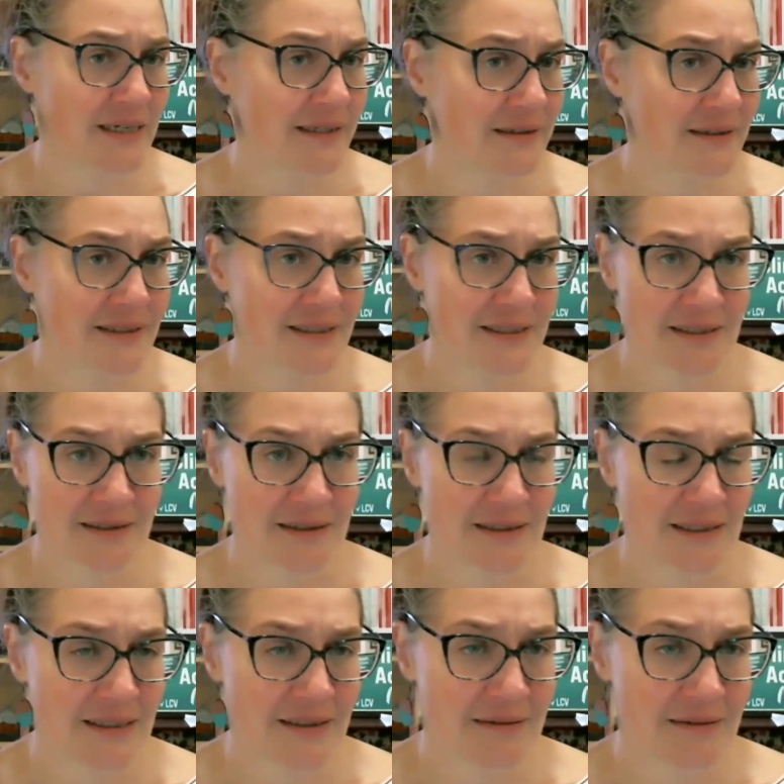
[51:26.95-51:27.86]

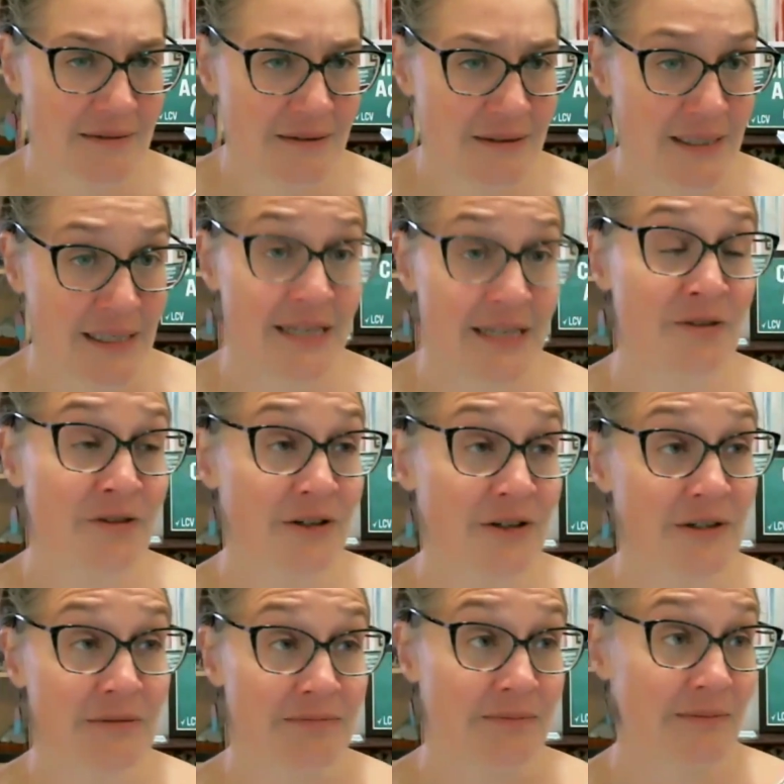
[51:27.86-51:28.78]
in
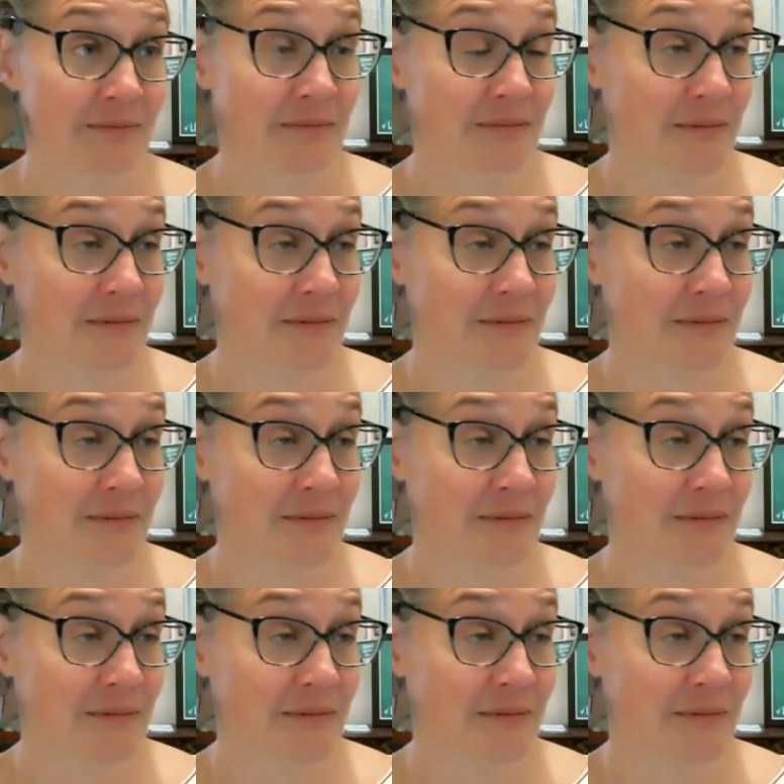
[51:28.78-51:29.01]
either